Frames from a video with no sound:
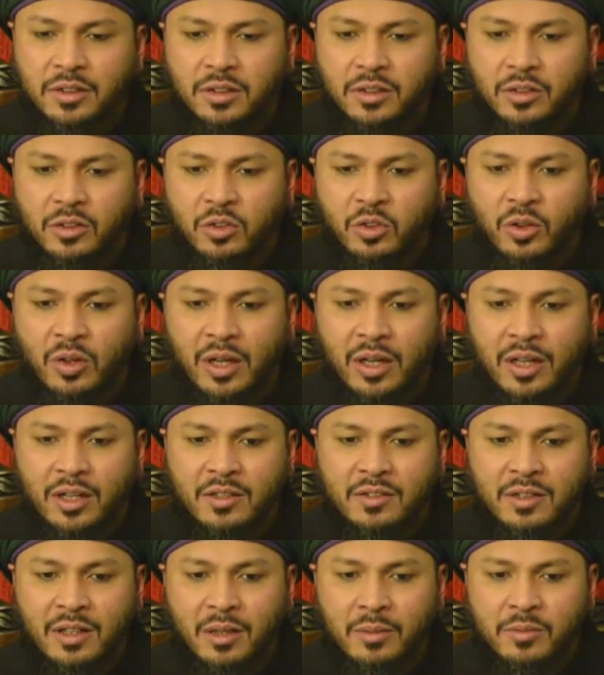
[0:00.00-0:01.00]
Nuh alayhi
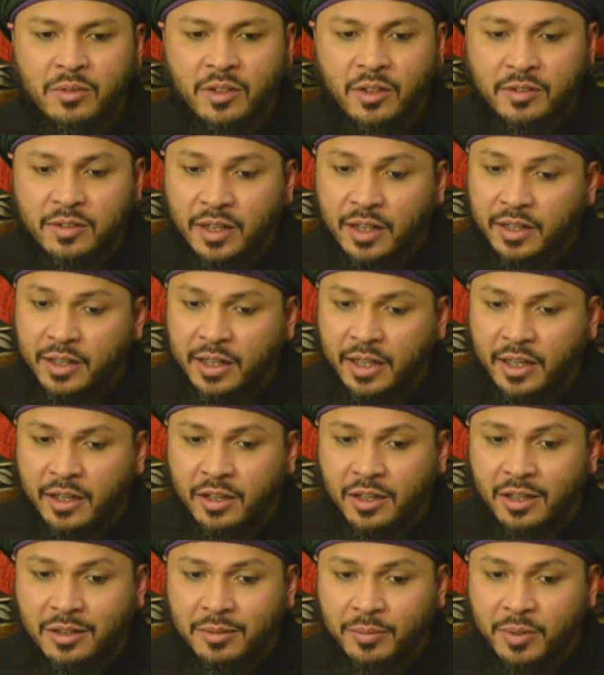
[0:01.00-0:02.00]
salam says, I
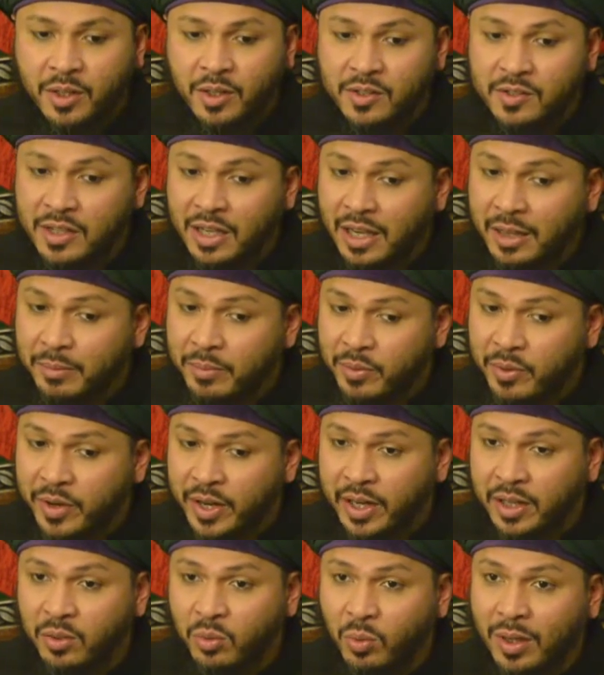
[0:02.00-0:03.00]
cannot, because I
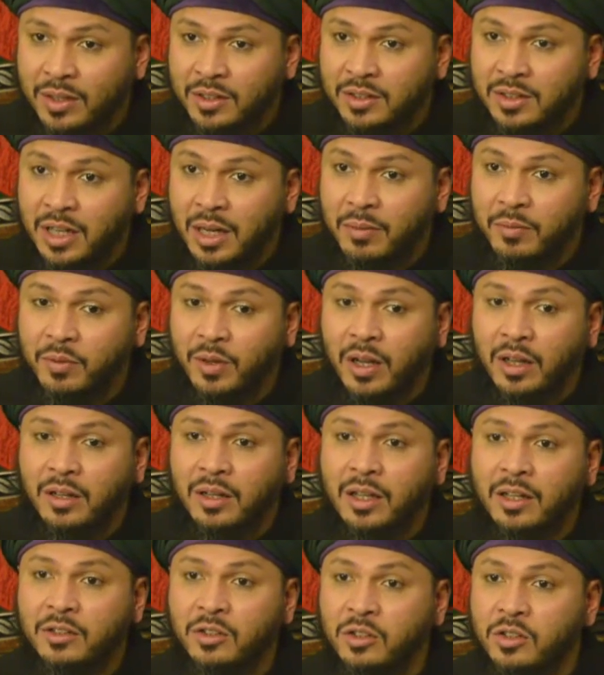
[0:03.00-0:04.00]
prayed one time for
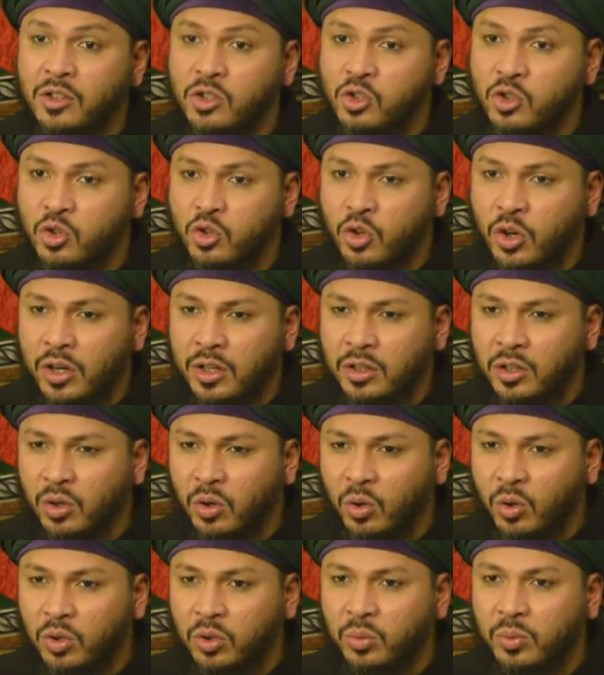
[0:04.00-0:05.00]
Allah to destroy the
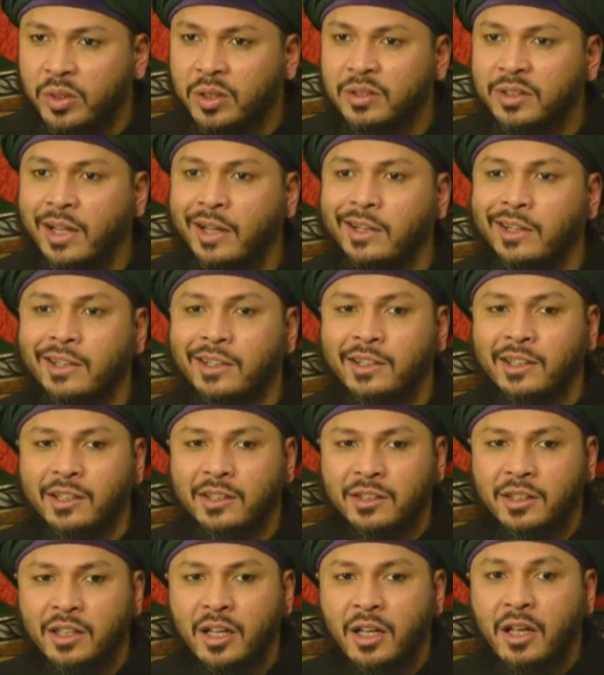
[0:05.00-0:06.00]
whole world, and He did.
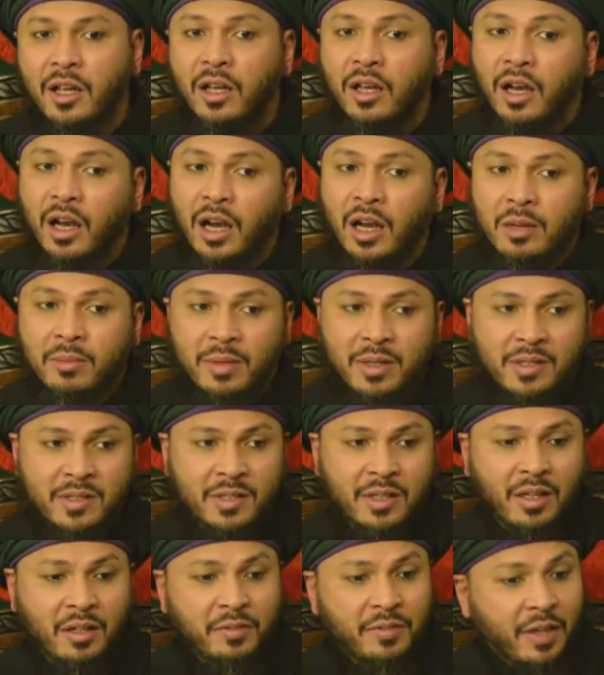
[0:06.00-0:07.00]
I
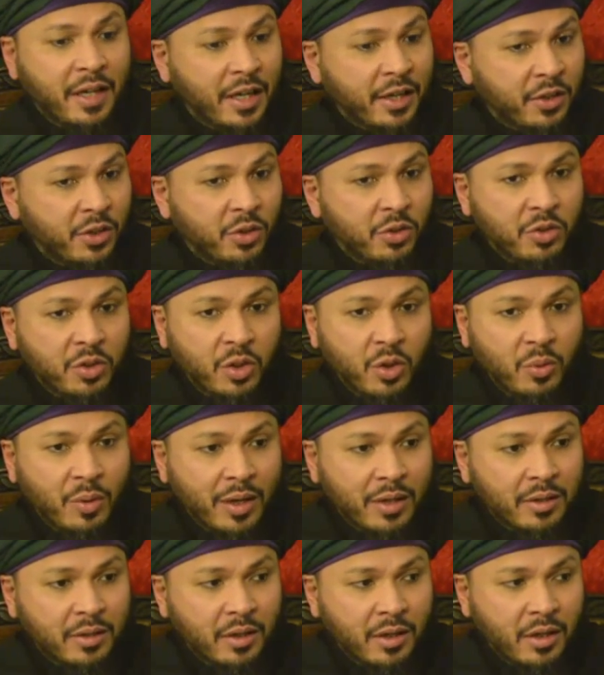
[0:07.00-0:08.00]
myself, I don't know what
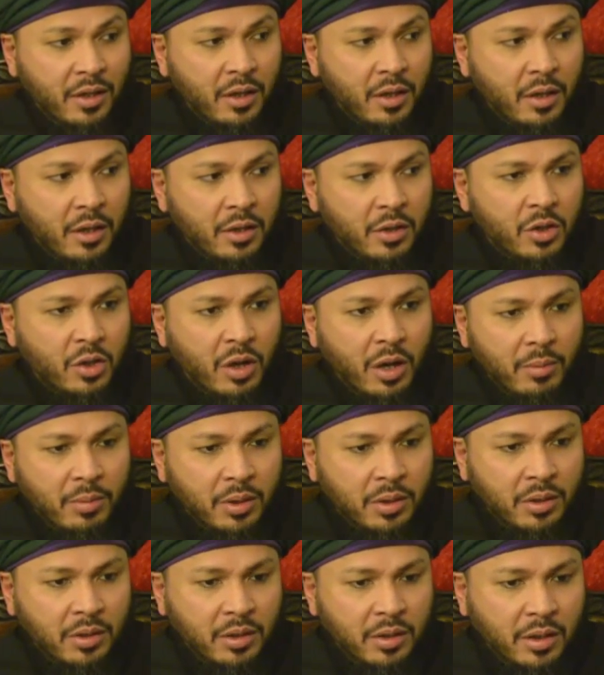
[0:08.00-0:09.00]

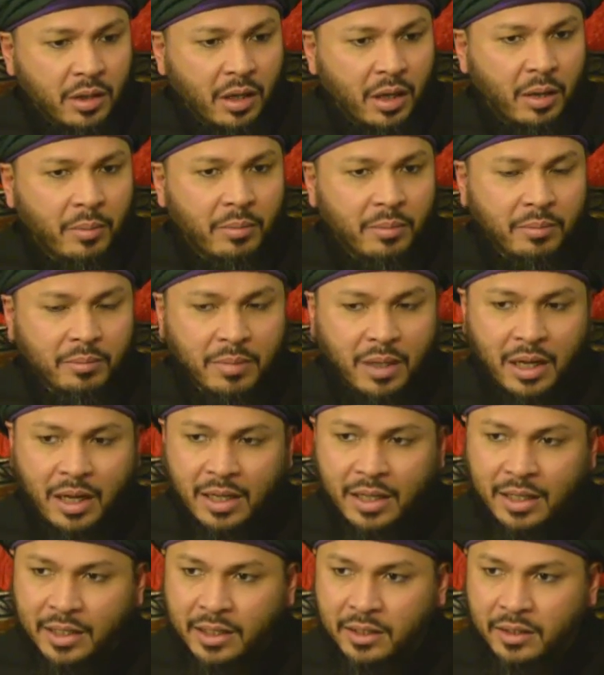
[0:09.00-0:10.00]
trouble am I
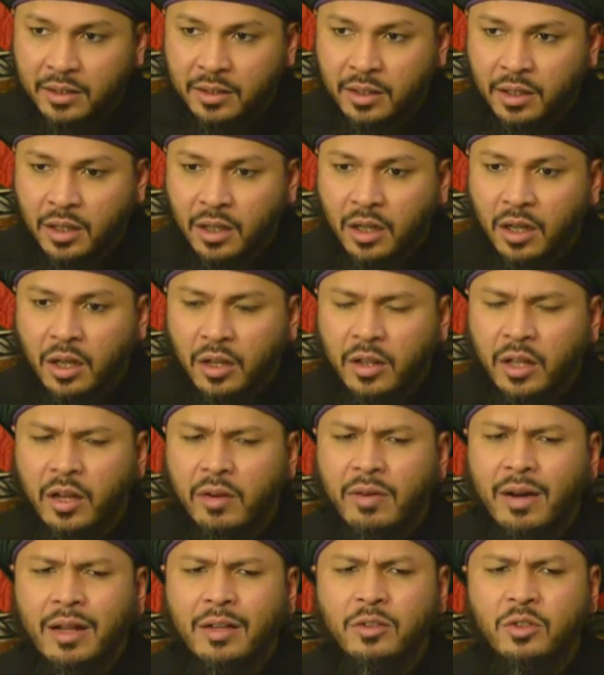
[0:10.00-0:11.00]
in. They
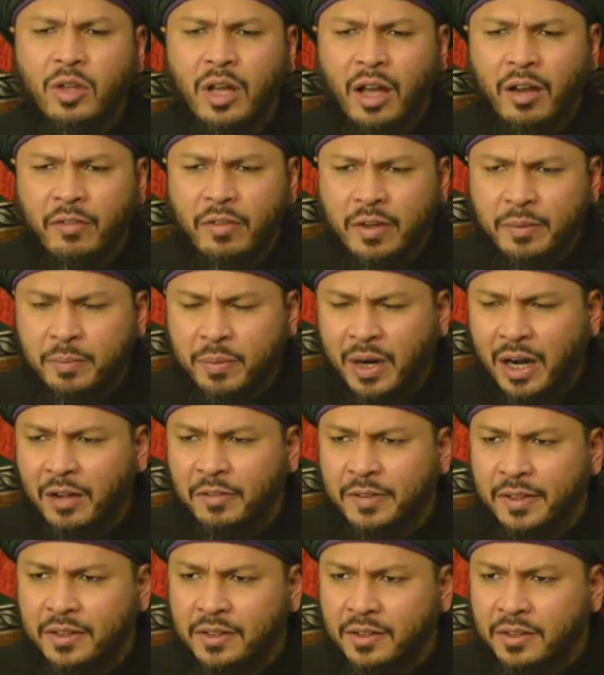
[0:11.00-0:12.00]
run to every
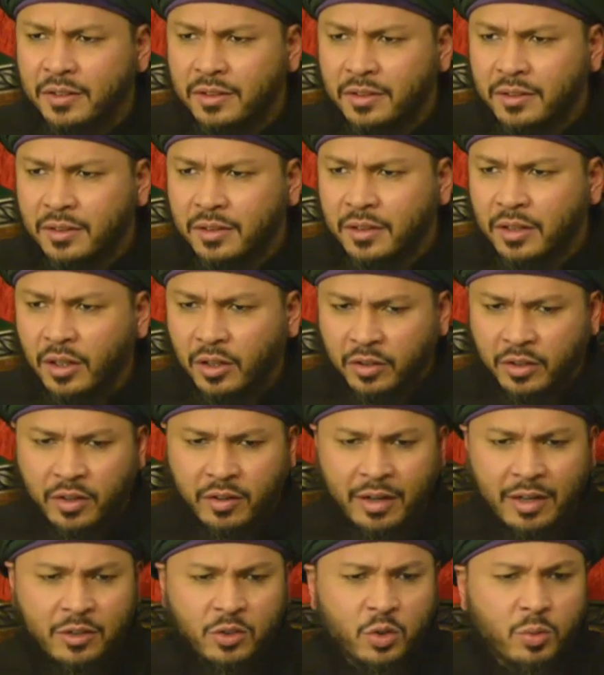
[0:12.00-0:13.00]
prophet. They
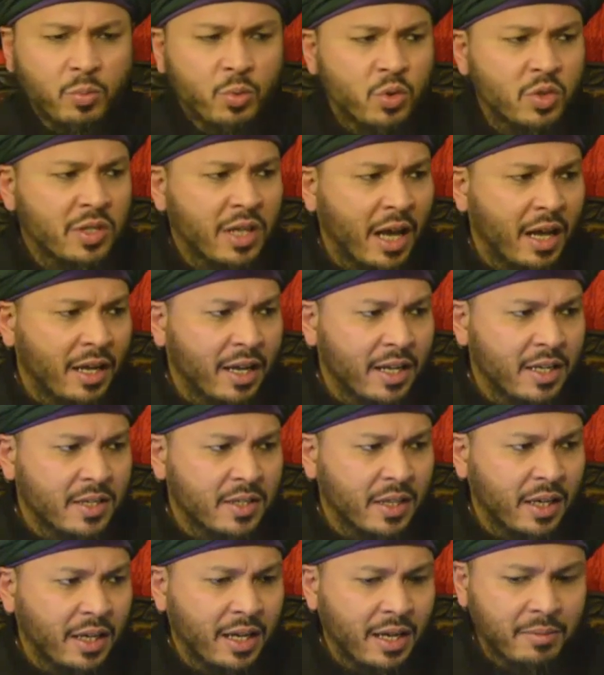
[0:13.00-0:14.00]
run to Musa alayhi
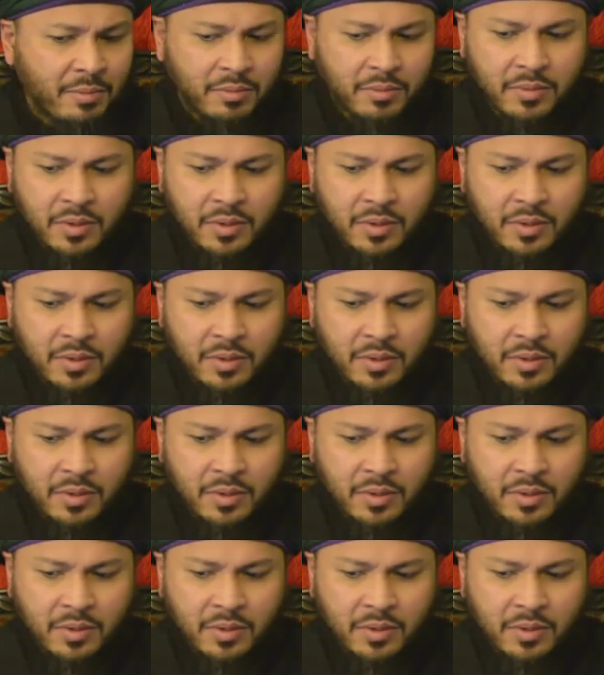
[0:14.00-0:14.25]
salam.